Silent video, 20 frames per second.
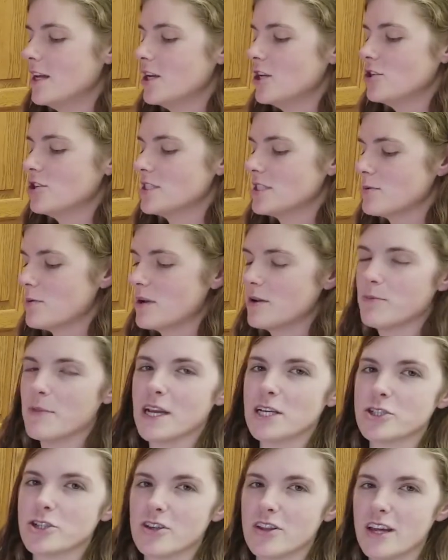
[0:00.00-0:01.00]
You just want to
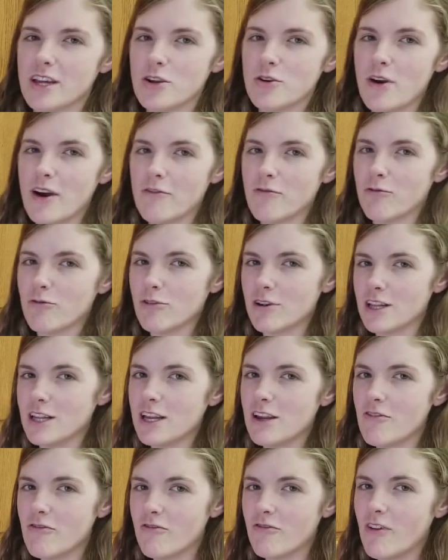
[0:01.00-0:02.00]
make sure that you have
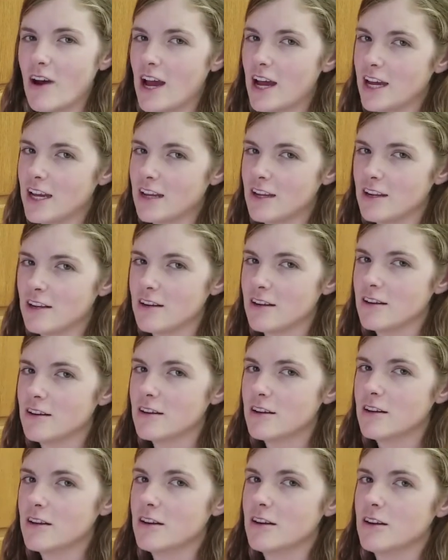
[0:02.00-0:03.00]
really fine
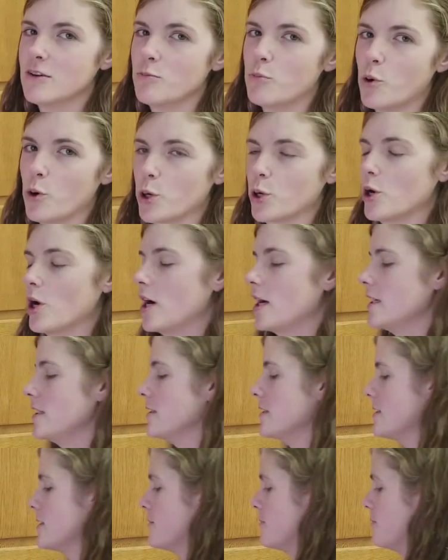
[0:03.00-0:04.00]
pork rinds.